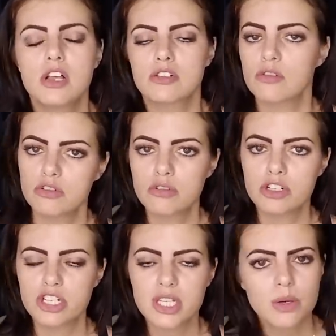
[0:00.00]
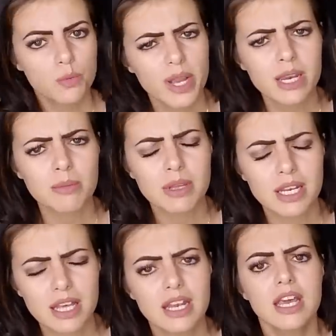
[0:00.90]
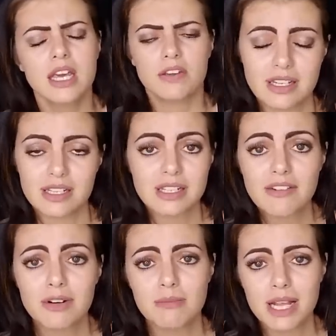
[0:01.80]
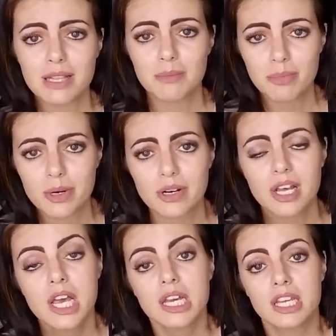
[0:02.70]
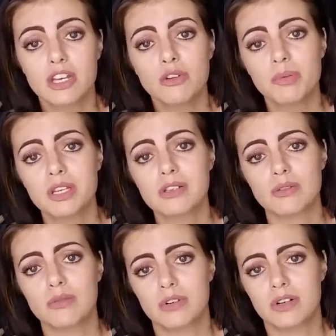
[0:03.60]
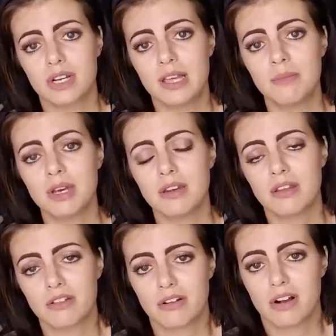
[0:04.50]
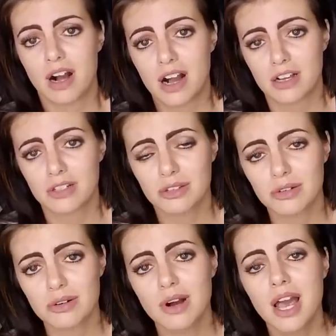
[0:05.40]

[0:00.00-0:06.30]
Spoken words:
So George said, wait a minute. If he's never met the bird, can you please order him another cockatoo